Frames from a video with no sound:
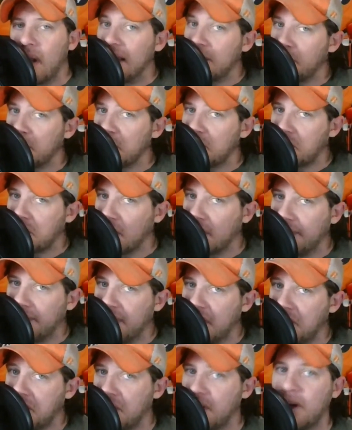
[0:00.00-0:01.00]
as we should have
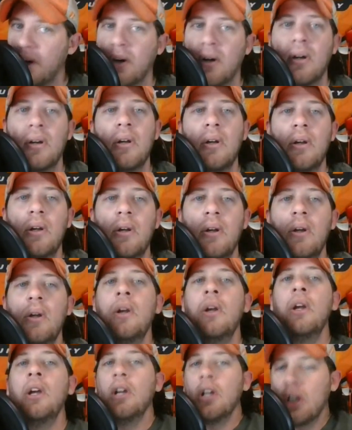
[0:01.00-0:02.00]
this year.
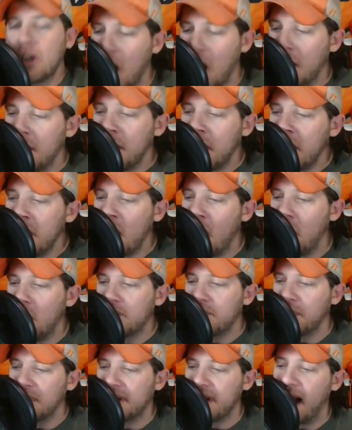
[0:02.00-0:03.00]
Gundy
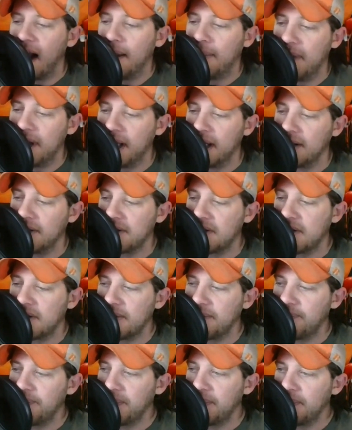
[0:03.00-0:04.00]
knows what time it is.
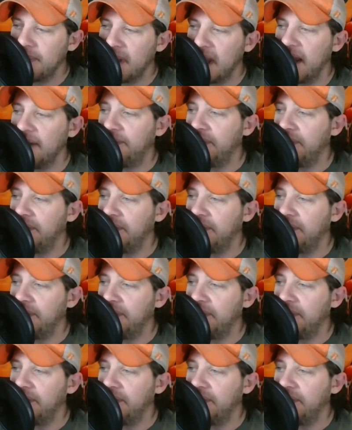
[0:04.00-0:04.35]
If